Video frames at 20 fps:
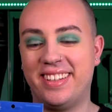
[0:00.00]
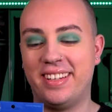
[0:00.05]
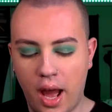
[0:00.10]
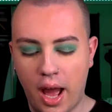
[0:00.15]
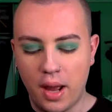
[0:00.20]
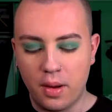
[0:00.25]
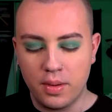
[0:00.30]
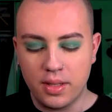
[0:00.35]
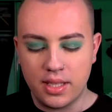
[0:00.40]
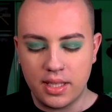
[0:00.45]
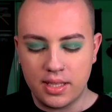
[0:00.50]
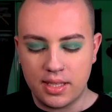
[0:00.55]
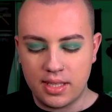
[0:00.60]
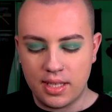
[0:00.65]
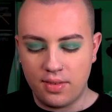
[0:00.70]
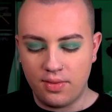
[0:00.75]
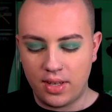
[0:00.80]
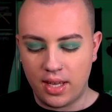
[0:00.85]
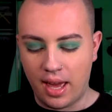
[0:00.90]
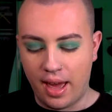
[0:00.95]
I was at
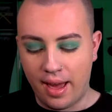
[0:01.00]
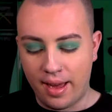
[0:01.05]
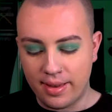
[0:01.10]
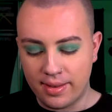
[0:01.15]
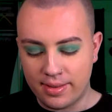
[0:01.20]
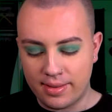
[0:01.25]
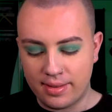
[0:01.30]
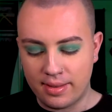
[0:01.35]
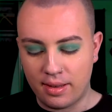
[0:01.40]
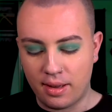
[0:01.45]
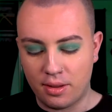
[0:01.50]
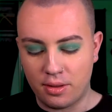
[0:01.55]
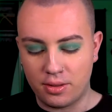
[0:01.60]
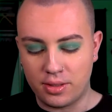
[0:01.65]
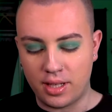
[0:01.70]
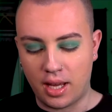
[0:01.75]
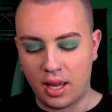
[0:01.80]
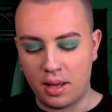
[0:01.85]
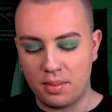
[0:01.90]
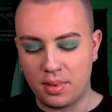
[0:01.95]
CVS the other
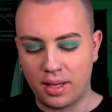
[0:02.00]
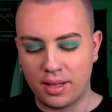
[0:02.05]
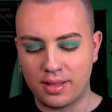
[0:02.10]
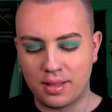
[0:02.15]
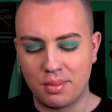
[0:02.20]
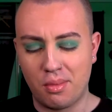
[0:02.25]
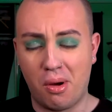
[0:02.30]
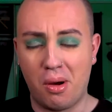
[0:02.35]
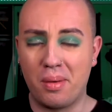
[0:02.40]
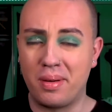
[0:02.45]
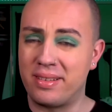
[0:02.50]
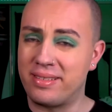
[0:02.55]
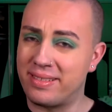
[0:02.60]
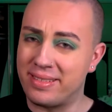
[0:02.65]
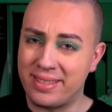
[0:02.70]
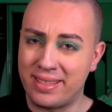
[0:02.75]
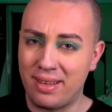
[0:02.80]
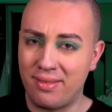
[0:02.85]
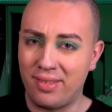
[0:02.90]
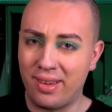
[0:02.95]
day because I'm always at
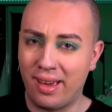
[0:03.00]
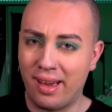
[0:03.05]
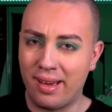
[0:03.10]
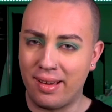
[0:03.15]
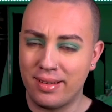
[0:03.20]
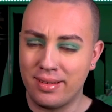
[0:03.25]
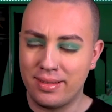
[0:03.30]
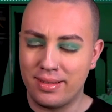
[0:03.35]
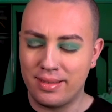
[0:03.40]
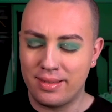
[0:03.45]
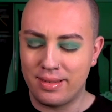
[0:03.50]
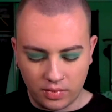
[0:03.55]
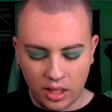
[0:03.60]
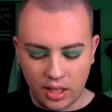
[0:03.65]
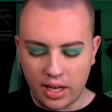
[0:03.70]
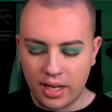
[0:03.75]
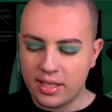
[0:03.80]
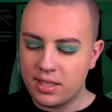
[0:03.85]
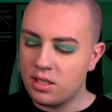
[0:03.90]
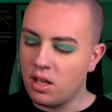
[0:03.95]
CVS,
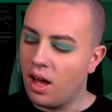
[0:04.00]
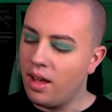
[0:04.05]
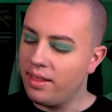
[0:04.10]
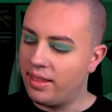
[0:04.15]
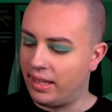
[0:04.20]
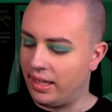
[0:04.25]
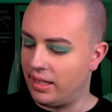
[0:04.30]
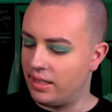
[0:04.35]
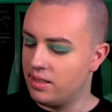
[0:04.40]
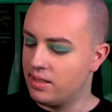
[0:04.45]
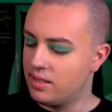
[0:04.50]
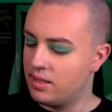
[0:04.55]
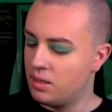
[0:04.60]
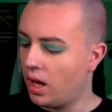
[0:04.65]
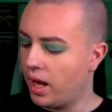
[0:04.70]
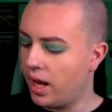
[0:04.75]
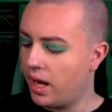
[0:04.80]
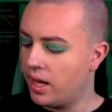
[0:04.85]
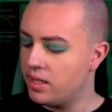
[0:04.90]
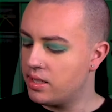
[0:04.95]
and I saw these,
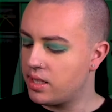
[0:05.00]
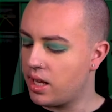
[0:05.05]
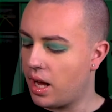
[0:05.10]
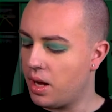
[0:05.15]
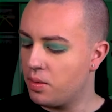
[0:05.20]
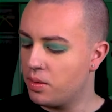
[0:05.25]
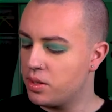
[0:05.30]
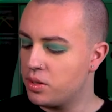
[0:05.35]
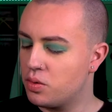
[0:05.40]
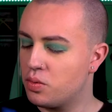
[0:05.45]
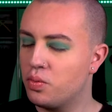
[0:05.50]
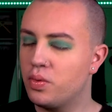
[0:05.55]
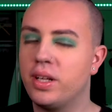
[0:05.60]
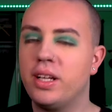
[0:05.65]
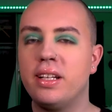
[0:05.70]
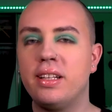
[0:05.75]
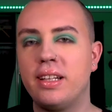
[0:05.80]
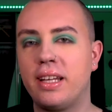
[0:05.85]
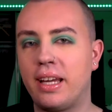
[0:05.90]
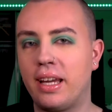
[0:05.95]
and I was
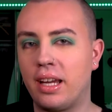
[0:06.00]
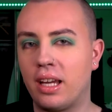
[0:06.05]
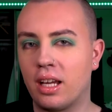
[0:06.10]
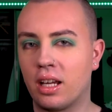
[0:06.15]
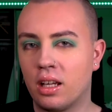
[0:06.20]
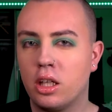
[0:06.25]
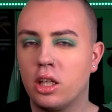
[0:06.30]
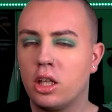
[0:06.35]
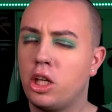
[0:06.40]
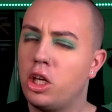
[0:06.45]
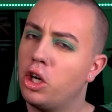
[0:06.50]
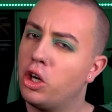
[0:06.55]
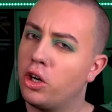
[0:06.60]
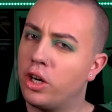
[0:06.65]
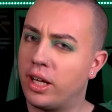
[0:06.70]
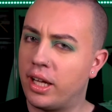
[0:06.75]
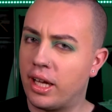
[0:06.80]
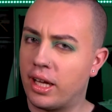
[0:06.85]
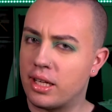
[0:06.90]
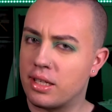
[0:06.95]
really
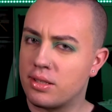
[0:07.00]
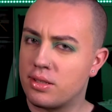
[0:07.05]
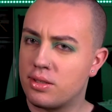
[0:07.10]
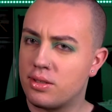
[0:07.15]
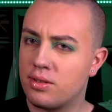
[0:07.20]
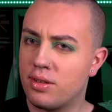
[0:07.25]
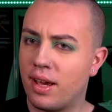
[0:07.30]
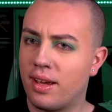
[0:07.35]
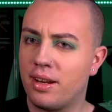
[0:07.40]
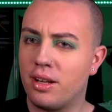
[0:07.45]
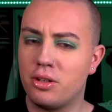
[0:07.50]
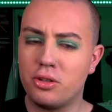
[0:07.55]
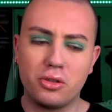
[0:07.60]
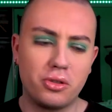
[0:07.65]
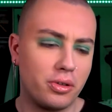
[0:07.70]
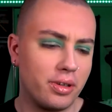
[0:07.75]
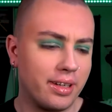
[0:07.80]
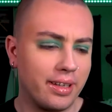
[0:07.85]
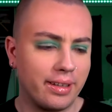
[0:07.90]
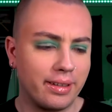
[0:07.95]
curious and
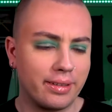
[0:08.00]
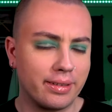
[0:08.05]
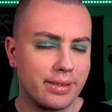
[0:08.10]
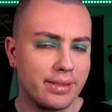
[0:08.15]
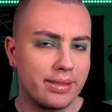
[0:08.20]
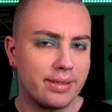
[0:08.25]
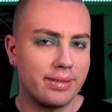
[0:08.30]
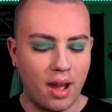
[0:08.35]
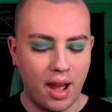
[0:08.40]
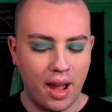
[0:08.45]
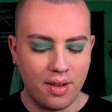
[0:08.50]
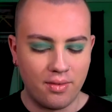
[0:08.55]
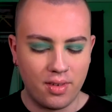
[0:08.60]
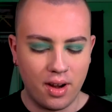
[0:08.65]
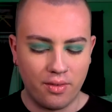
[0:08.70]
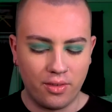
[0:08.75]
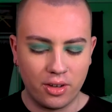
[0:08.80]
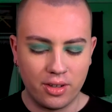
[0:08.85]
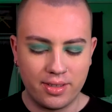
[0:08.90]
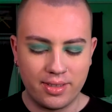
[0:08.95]
intrigued. I've
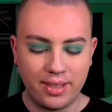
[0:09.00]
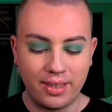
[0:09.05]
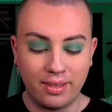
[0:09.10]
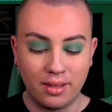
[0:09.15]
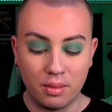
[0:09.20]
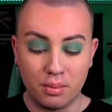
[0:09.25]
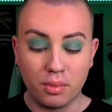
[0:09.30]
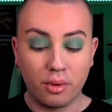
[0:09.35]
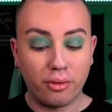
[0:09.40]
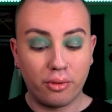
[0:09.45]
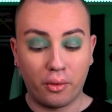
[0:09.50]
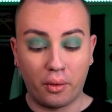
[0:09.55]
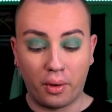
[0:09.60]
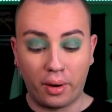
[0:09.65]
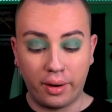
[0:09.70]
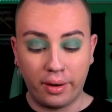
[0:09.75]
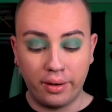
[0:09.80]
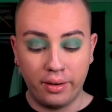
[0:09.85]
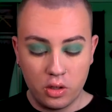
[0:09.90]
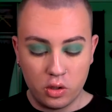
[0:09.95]
never seen them
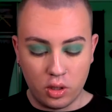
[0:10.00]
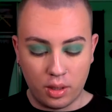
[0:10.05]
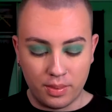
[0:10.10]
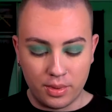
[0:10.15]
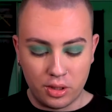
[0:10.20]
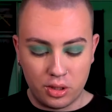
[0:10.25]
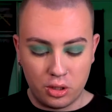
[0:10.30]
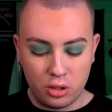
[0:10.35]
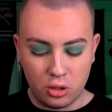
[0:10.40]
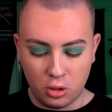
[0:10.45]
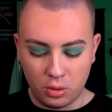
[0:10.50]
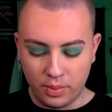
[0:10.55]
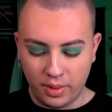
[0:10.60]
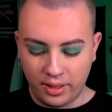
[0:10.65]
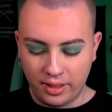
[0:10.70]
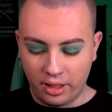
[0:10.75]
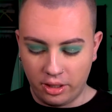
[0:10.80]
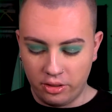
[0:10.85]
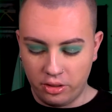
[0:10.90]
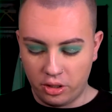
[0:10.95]
before, so I'm assuming
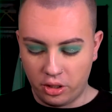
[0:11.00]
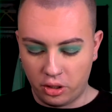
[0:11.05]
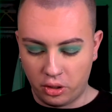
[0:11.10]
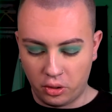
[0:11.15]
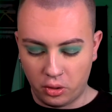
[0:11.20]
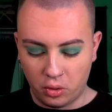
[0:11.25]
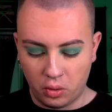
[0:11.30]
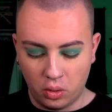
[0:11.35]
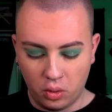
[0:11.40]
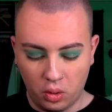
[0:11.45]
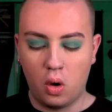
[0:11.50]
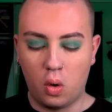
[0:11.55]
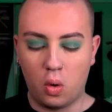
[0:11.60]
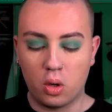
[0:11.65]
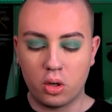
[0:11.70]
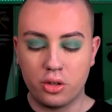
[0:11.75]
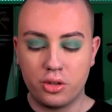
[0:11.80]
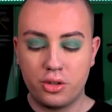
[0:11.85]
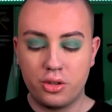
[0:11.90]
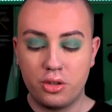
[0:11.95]
they're new
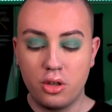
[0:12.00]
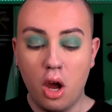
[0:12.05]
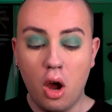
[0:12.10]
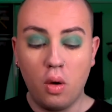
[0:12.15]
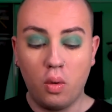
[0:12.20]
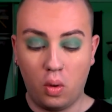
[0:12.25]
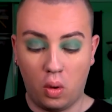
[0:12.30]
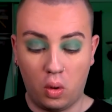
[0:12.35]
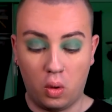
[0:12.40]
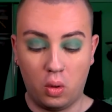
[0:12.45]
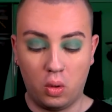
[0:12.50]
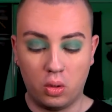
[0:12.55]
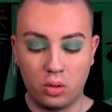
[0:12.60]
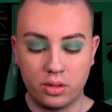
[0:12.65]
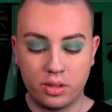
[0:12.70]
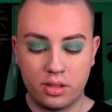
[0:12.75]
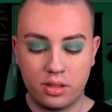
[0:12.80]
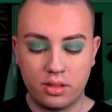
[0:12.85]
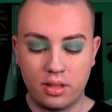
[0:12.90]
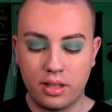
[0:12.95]
or so old
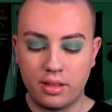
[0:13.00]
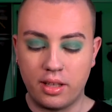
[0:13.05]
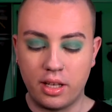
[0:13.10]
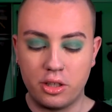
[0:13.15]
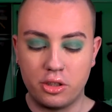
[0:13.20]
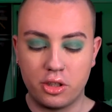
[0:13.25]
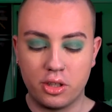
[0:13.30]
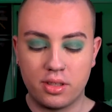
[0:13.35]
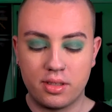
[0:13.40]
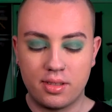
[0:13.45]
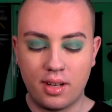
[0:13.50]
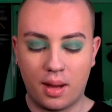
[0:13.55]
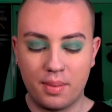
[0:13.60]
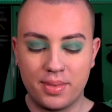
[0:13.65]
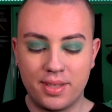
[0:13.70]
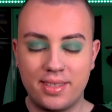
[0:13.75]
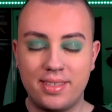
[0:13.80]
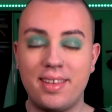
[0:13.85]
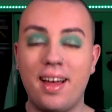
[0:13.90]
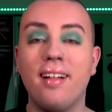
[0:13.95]
that they just stopped
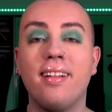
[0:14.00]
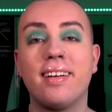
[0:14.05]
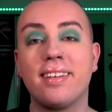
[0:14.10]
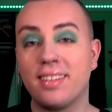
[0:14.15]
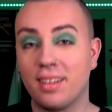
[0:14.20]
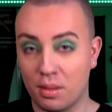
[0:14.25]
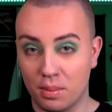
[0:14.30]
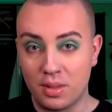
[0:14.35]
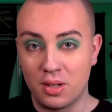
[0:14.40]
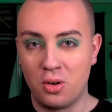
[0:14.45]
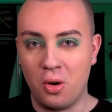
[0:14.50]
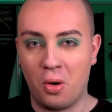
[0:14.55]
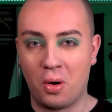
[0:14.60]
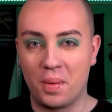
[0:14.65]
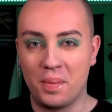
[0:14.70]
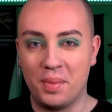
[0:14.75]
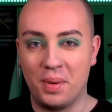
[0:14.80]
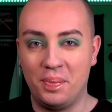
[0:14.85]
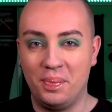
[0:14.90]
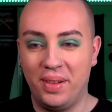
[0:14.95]
selling them in
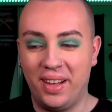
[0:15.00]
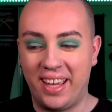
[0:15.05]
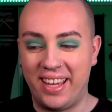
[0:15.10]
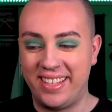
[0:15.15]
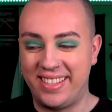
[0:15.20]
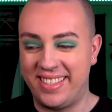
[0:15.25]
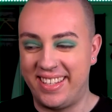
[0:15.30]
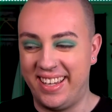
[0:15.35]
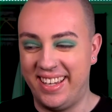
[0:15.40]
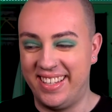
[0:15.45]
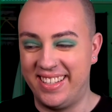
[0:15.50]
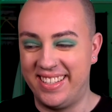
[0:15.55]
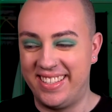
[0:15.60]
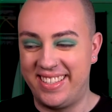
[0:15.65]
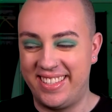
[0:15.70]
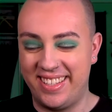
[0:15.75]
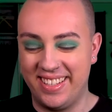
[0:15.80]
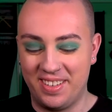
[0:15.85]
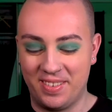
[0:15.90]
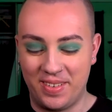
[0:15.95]
normal
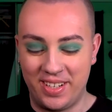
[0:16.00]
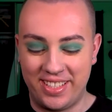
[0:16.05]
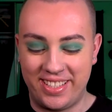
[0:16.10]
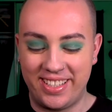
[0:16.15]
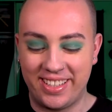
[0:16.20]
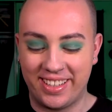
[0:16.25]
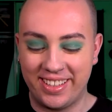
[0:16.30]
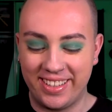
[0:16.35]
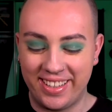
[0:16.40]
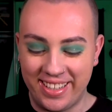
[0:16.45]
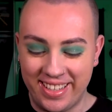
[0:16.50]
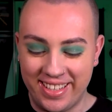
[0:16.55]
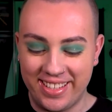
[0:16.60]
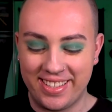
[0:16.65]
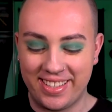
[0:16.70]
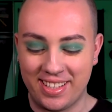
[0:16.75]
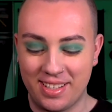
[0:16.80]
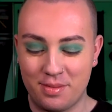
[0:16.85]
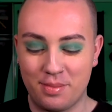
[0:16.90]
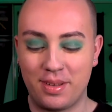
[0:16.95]
places, which could
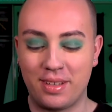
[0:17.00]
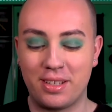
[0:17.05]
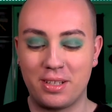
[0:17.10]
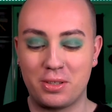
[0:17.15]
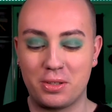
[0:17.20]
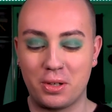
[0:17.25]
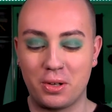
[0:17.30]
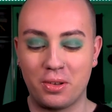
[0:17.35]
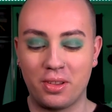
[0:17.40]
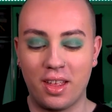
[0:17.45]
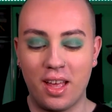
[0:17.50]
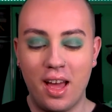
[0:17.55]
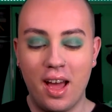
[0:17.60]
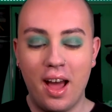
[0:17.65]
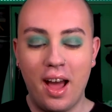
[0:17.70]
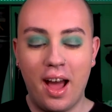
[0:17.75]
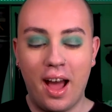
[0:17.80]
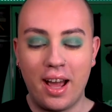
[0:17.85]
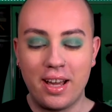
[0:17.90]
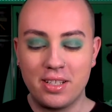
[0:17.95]
easily be the
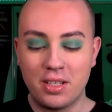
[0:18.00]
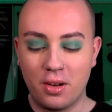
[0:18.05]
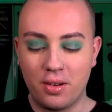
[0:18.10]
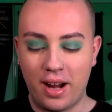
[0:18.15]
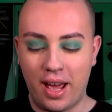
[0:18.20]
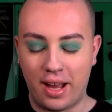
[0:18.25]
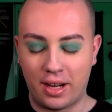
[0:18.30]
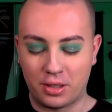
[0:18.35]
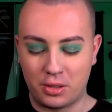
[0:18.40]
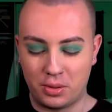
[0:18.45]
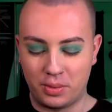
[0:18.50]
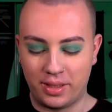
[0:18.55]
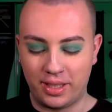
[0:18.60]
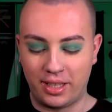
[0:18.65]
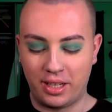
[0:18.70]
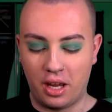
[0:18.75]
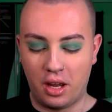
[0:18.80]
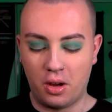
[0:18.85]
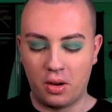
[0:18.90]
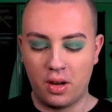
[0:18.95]
truth. I don't actually
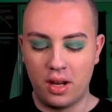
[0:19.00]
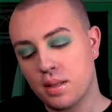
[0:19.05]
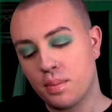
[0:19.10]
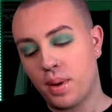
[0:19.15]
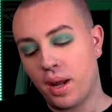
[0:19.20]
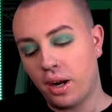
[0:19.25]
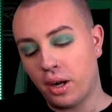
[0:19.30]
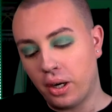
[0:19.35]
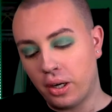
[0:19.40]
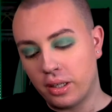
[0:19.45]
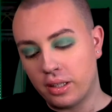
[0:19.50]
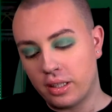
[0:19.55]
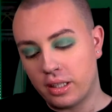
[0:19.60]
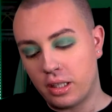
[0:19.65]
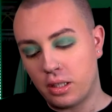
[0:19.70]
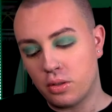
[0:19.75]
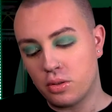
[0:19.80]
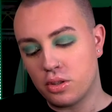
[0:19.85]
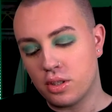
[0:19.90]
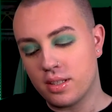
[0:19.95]
know. Apparently
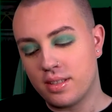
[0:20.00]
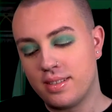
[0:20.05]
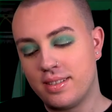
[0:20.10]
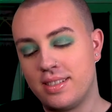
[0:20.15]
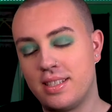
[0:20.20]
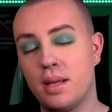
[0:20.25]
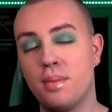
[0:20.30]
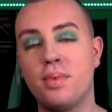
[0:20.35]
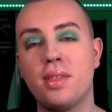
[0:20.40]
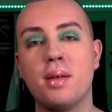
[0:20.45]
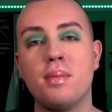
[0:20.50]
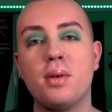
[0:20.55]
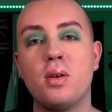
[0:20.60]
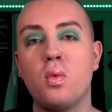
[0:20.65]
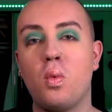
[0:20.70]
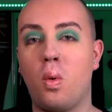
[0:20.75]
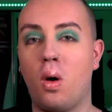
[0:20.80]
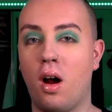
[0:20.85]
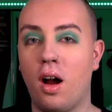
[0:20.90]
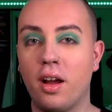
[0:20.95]
you just dip them in
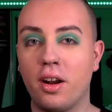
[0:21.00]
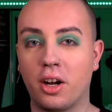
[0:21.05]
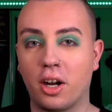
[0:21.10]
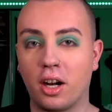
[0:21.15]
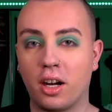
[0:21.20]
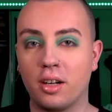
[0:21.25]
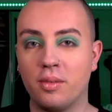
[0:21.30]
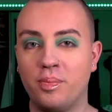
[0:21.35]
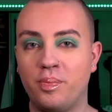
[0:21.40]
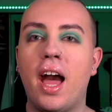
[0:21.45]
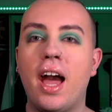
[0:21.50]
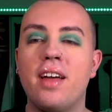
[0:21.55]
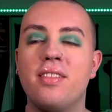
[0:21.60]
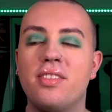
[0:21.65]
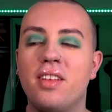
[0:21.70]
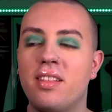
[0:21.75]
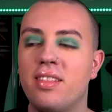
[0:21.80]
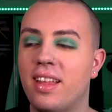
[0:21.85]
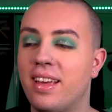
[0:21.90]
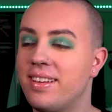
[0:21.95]
water and
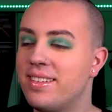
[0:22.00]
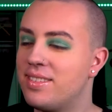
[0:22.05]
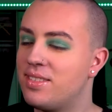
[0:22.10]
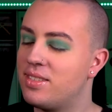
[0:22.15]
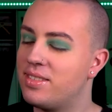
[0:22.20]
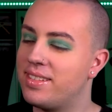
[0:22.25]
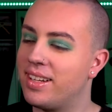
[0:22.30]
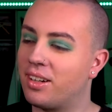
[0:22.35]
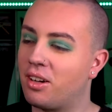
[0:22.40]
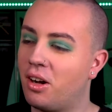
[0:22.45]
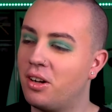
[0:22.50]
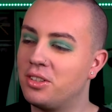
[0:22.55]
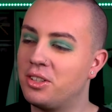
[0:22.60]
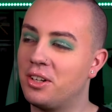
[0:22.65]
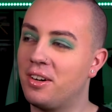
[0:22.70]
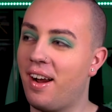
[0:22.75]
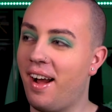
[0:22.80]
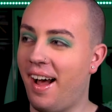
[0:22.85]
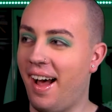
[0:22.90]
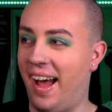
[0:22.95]
then they stick on
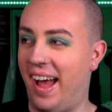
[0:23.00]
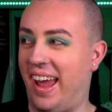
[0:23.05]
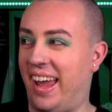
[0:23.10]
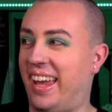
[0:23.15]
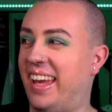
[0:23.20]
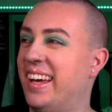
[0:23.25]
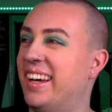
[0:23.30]
your eye.